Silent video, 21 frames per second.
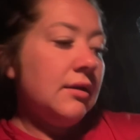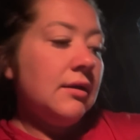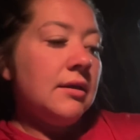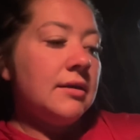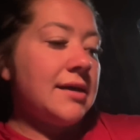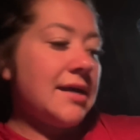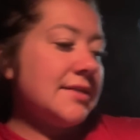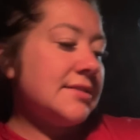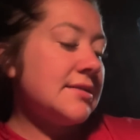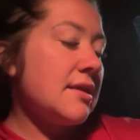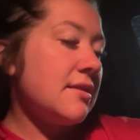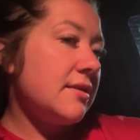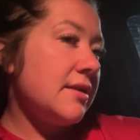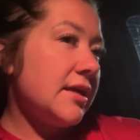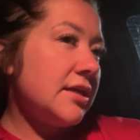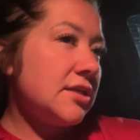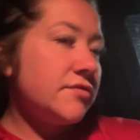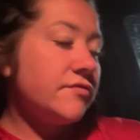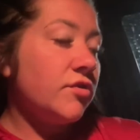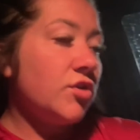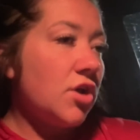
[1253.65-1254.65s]
Like I said, the
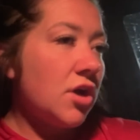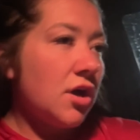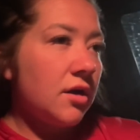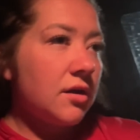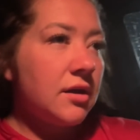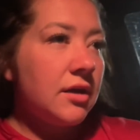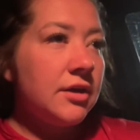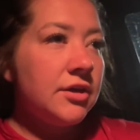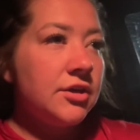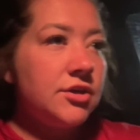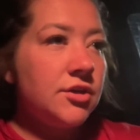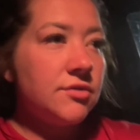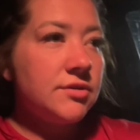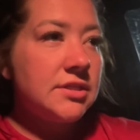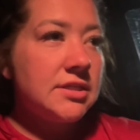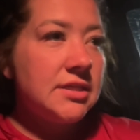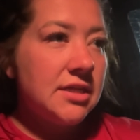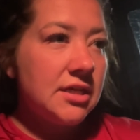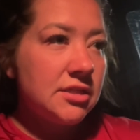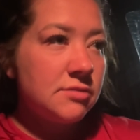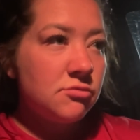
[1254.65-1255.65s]
next vlog, you'll
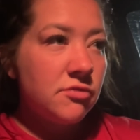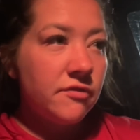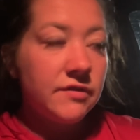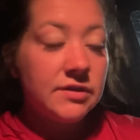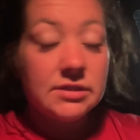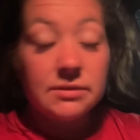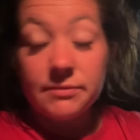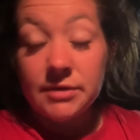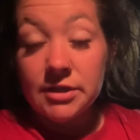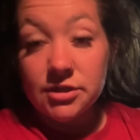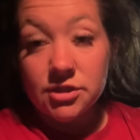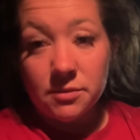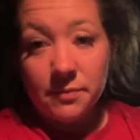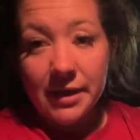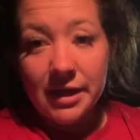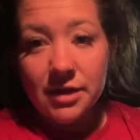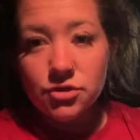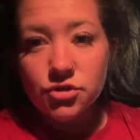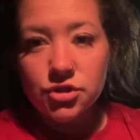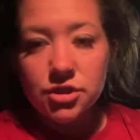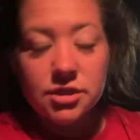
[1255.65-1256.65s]
see us moving some pairs to
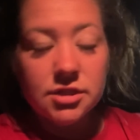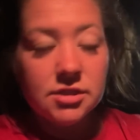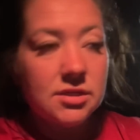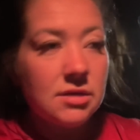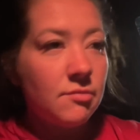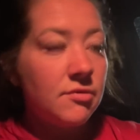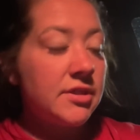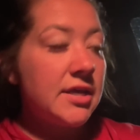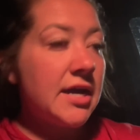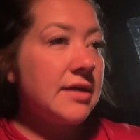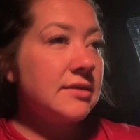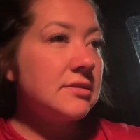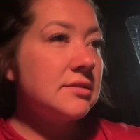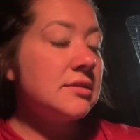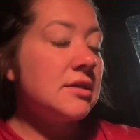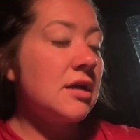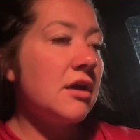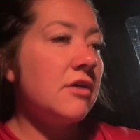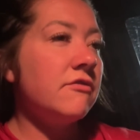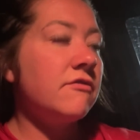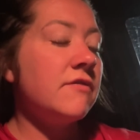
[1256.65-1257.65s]
pasture, some of that
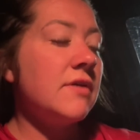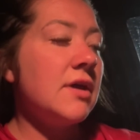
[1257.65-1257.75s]
stuff.